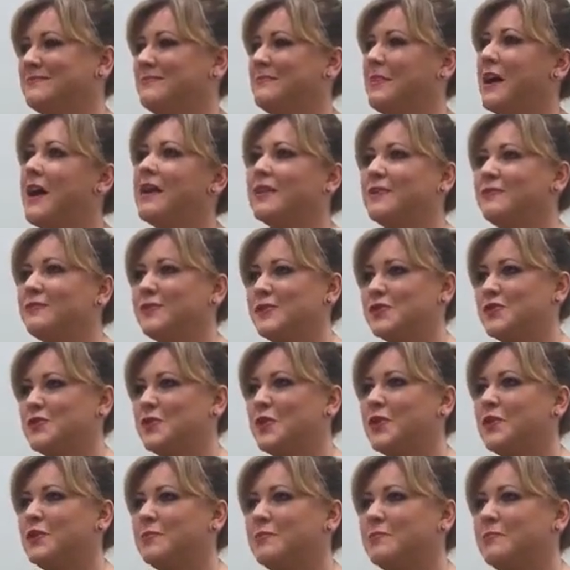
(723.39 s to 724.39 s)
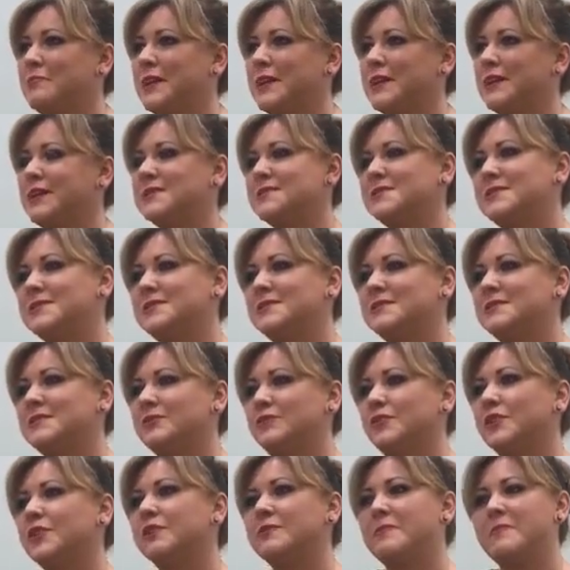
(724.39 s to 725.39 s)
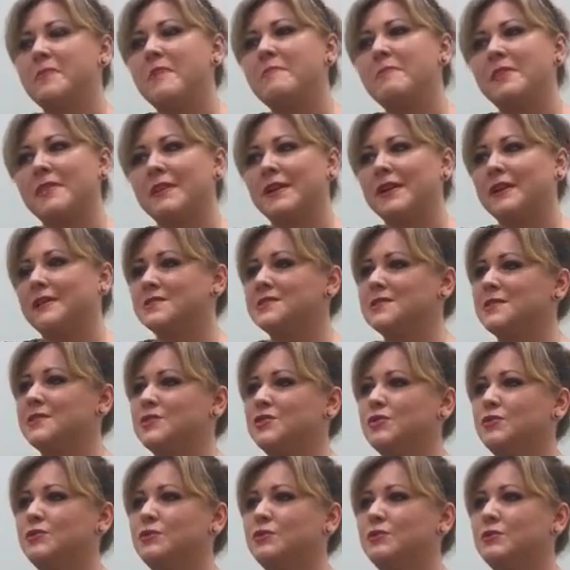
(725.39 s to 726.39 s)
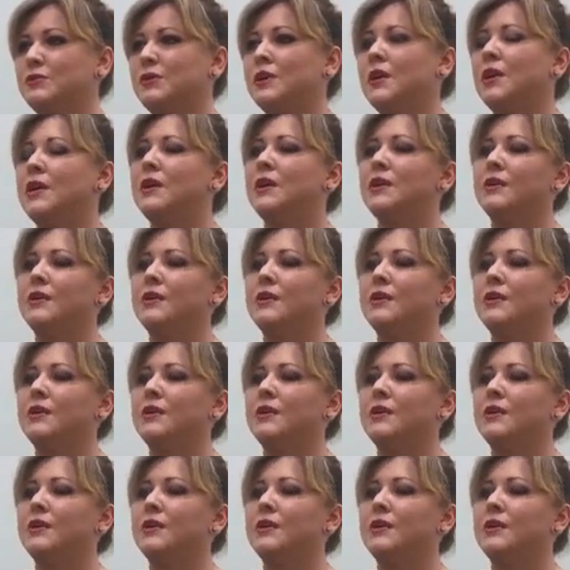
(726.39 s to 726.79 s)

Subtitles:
part of the job, but you've got to remember that it's a tool